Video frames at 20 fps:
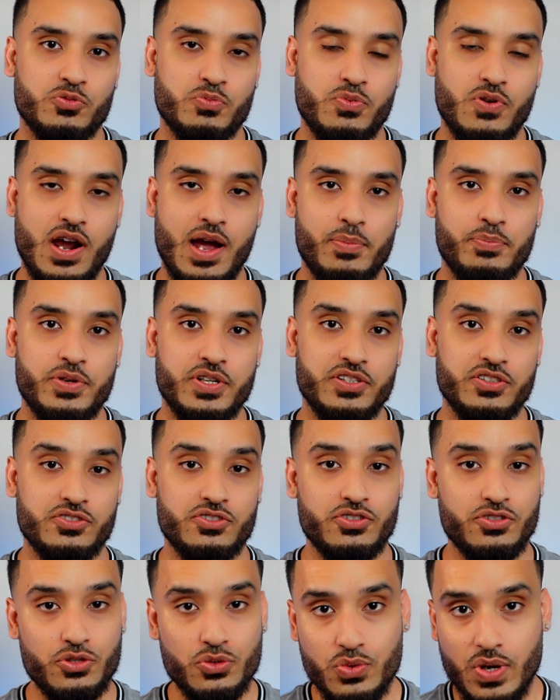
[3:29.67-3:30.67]
properties
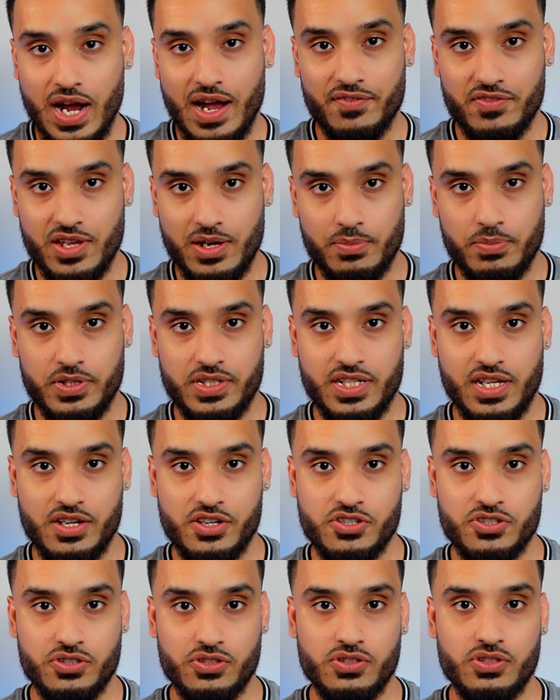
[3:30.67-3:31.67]
do have that
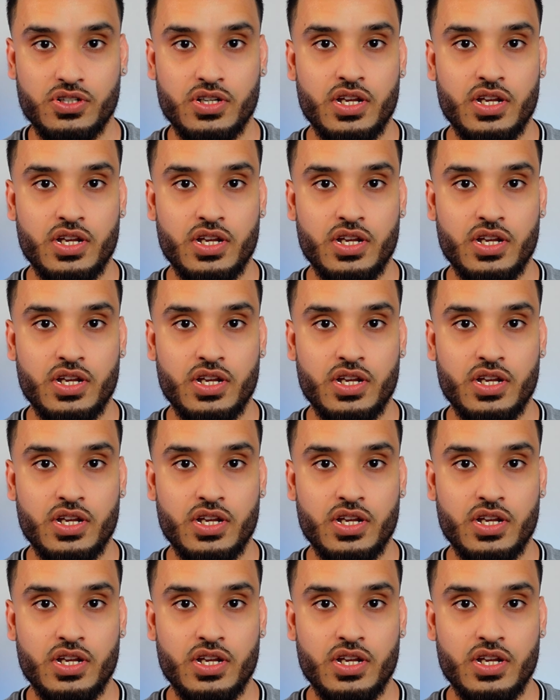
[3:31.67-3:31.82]
potential.